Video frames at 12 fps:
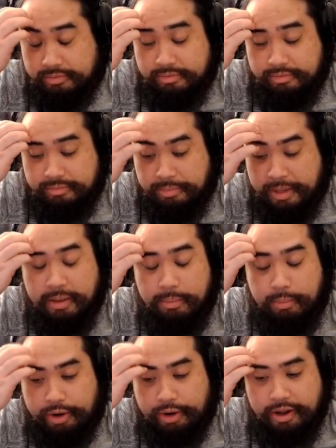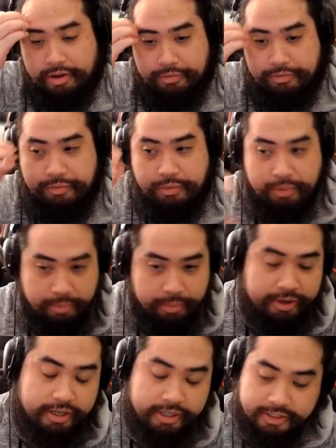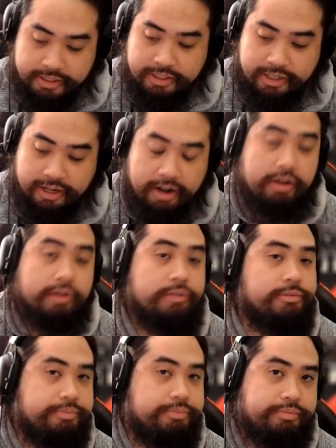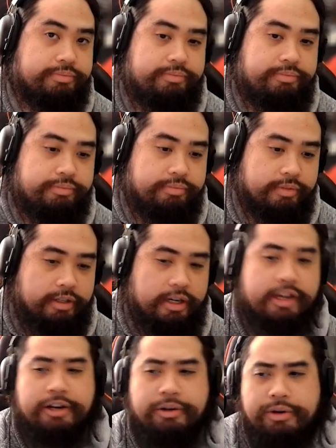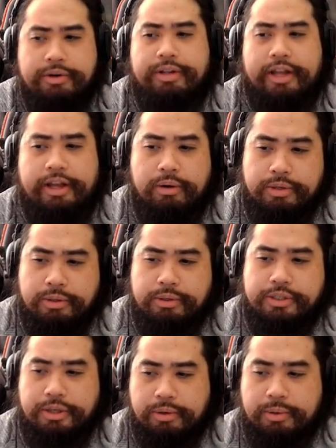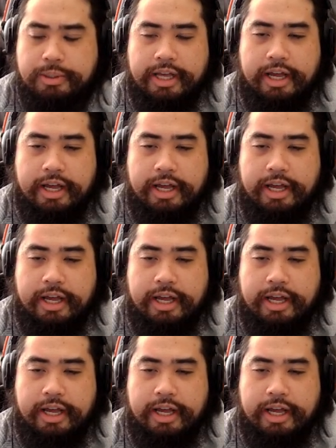make him work out for what it is today. I don't know. Like, I know they usually always have